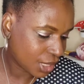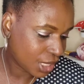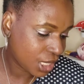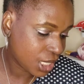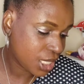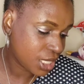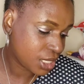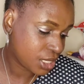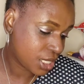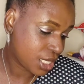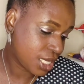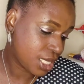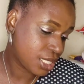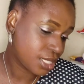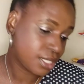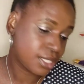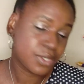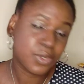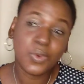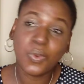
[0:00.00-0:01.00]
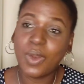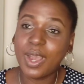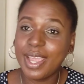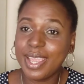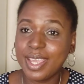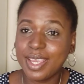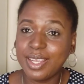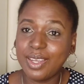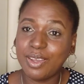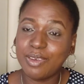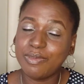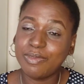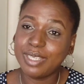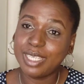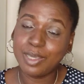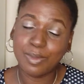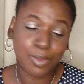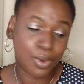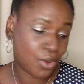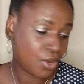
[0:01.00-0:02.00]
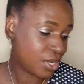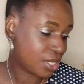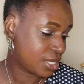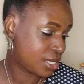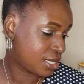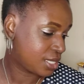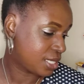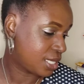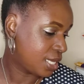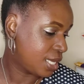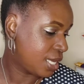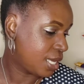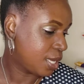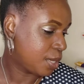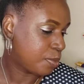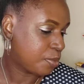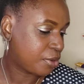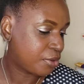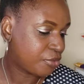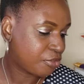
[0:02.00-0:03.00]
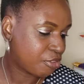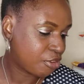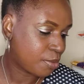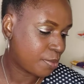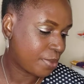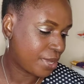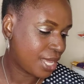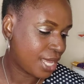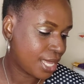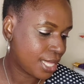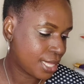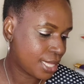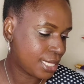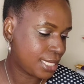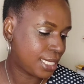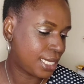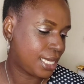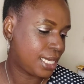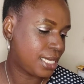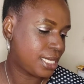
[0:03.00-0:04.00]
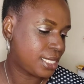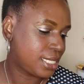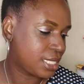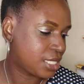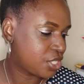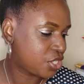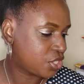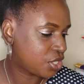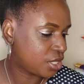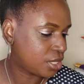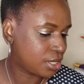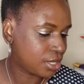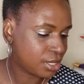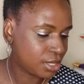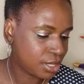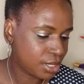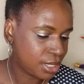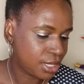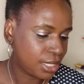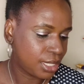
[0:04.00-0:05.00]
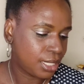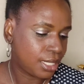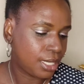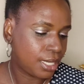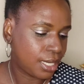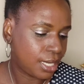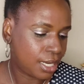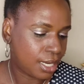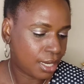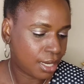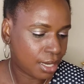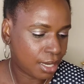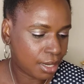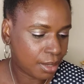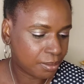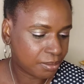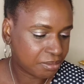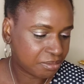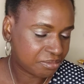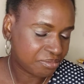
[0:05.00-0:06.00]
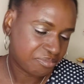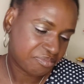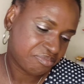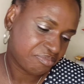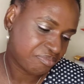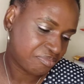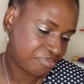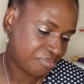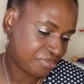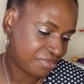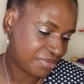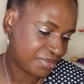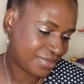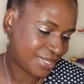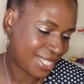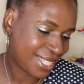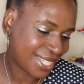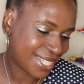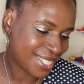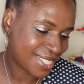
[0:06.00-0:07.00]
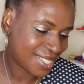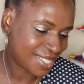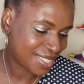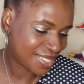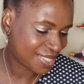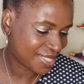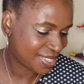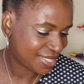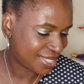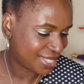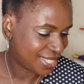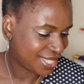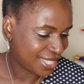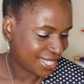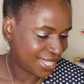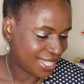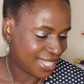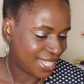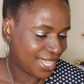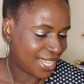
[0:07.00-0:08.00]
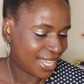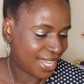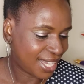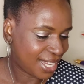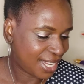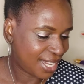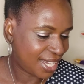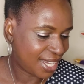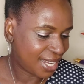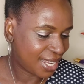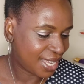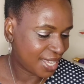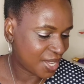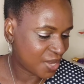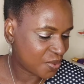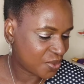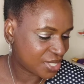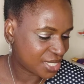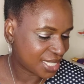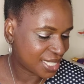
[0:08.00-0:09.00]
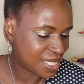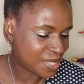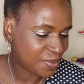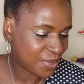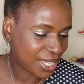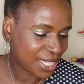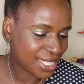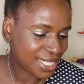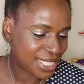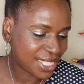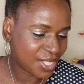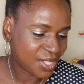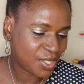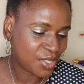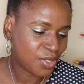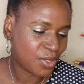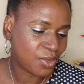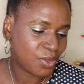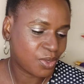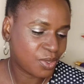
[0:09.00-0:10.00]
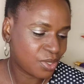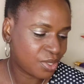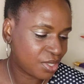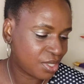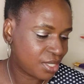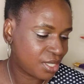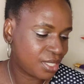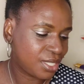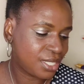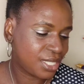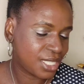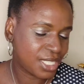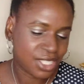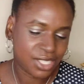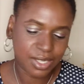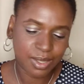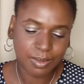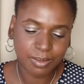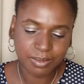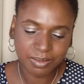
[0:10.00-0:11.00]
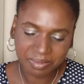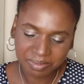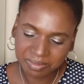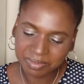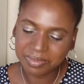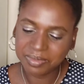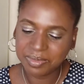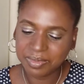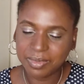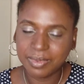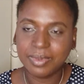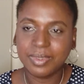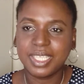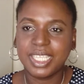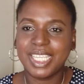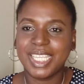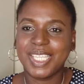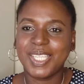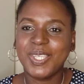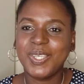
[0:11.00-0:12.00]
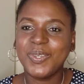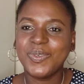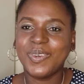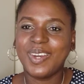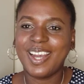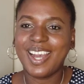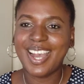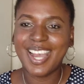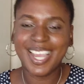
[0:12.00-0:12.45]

is quite a lovely box, but for a birthday edition, I guess I was expecting, some newer